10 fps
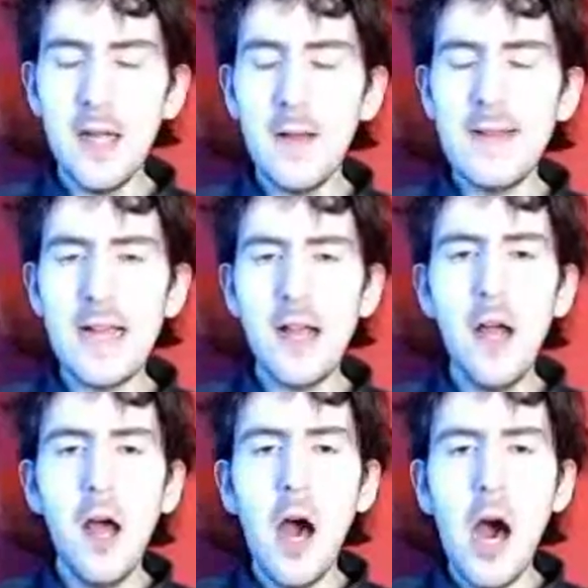I'm like,
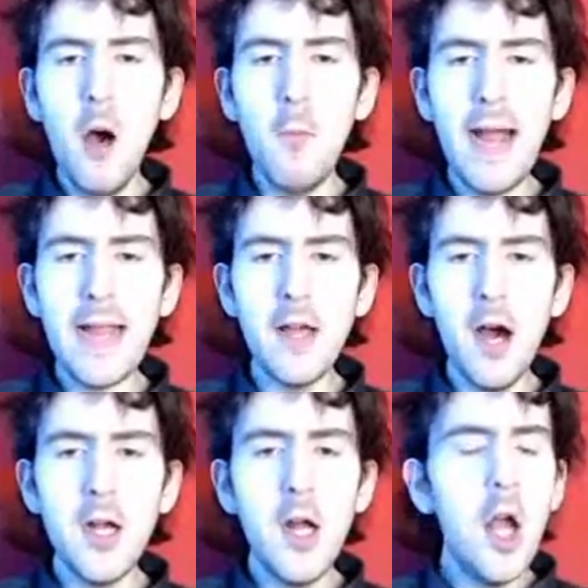oh my
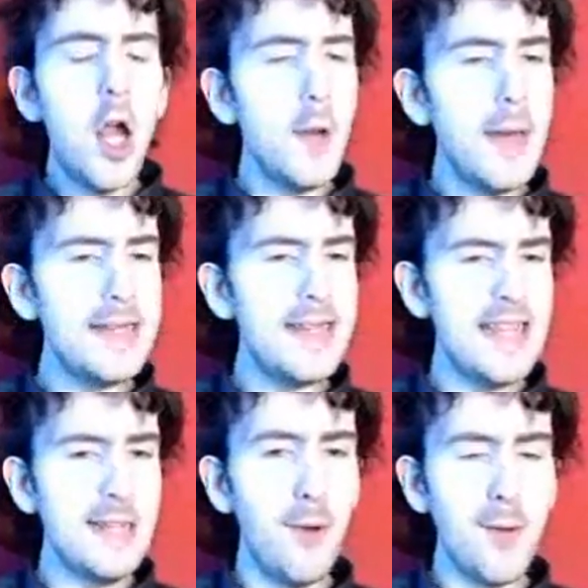god, who is
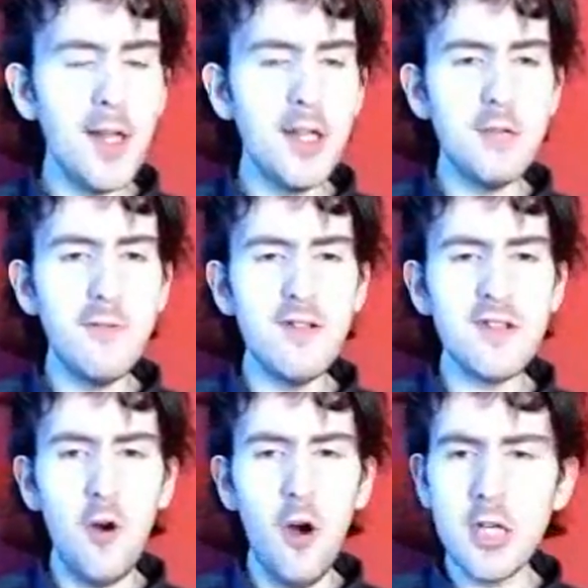this? What have you done to the
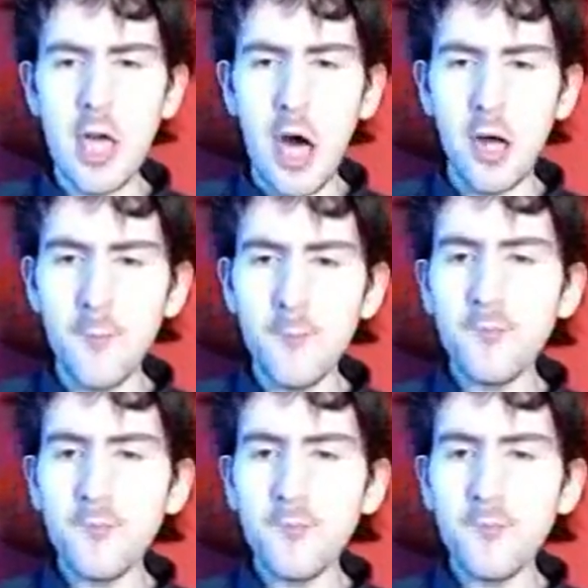real Zordon?